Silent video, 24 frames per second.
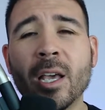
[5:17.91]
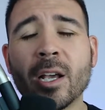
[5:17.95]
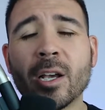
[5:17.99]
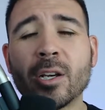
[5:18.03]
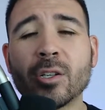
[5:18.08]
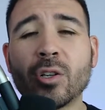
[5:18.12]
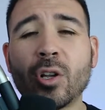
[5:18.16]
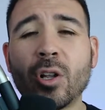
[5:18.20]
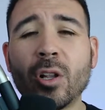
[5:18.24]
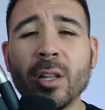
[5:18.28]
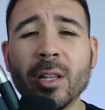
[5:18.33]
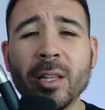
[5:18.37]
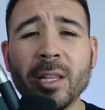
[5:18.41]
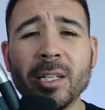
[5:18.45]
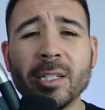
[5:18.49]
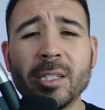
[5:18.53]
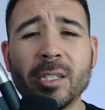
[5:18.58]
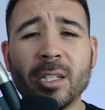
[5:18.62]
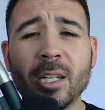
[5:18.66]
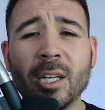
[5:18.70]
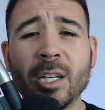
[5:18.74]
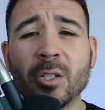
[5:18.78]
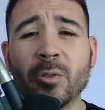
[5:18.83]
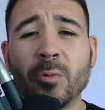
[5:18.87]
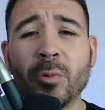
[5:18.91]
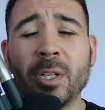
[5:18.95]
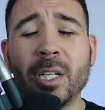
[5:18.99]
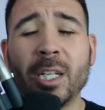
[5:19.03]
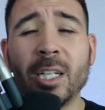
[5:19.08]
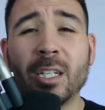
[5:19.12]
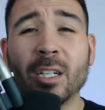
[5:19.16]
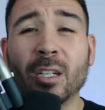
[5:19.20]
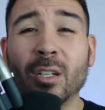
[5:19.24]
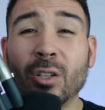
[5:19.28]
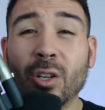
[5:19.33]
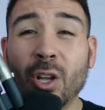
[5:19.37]
Because all of these things we
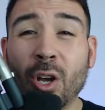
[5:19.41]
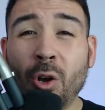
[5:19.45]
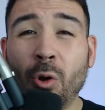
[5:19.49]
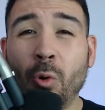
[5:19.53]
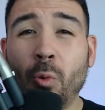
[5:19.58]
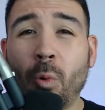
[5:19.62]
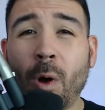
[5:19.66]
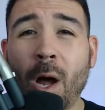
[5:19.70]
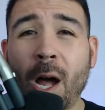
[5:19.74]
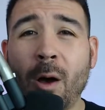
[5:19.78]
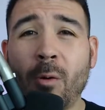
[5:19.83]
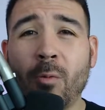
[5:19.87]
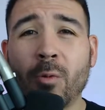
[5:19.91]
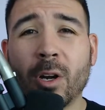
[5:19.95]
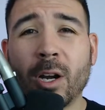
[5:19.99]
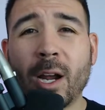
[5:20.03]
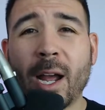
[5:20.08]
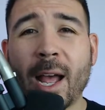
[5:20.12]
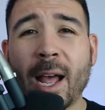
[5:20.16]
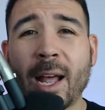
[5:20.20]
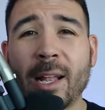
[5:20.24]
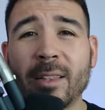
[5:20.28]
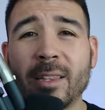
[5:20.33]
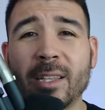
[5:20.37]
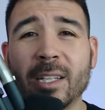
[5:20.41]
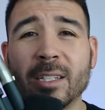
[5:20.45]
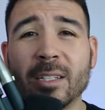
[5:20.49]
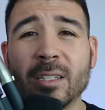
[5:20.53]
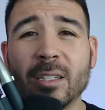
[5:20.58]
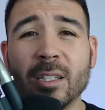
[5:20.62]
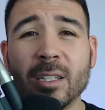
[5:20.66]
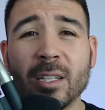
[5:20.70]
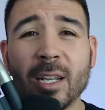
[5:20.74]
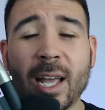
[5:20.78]
need to know while we're at the